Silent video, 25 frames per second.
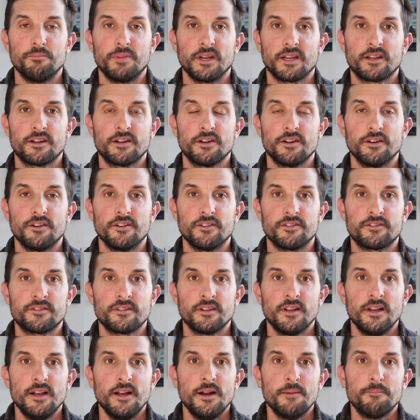because
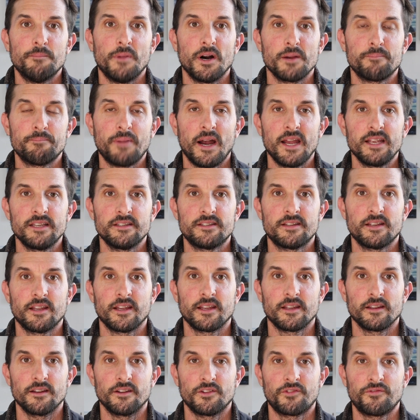my
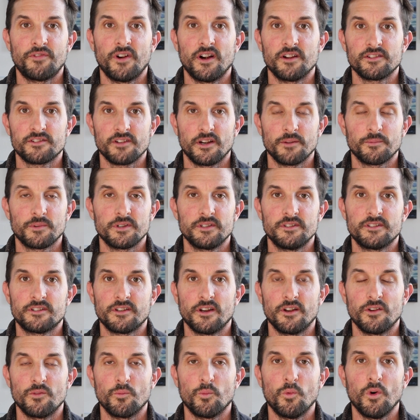painting, as far as I'm
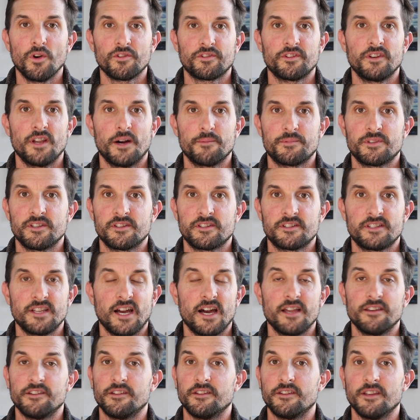concerned, wasn't up to
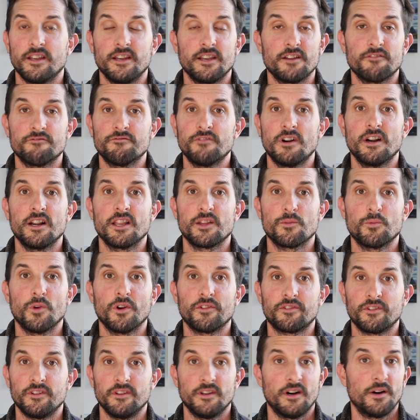standard, and it really
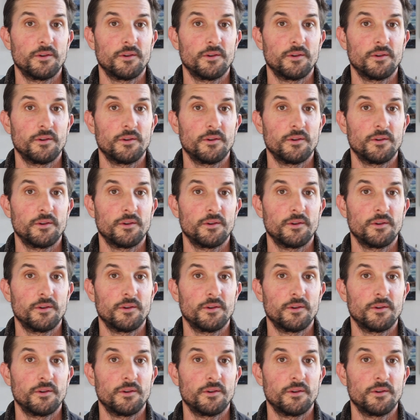wasn't.